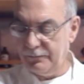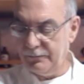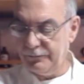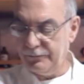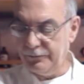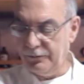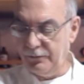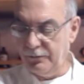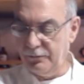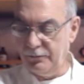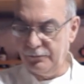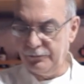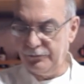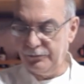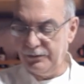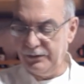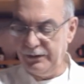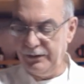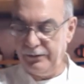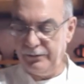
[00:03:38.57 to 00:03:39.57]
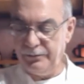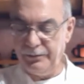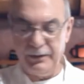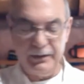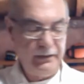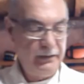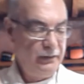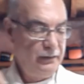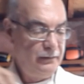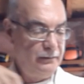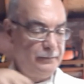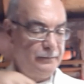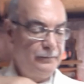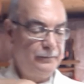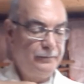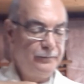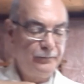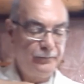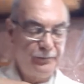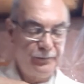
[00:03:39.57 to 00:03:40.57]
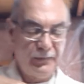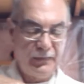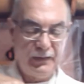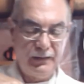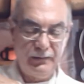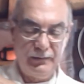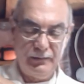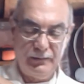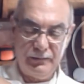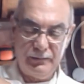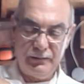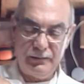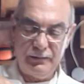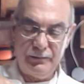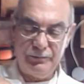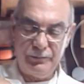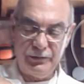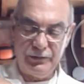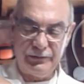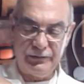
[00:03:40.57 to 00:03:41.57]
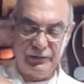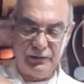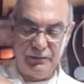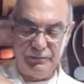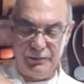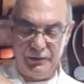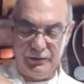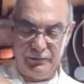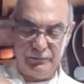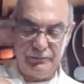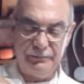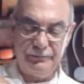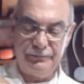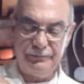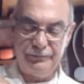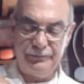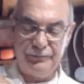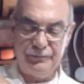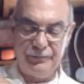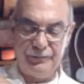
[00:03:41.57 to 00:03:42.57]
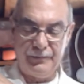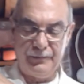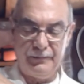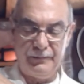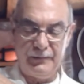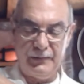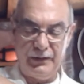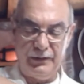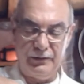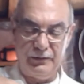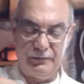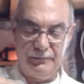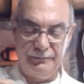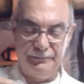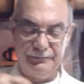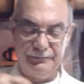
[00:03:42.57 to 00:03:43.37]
So 23, that puts it about here.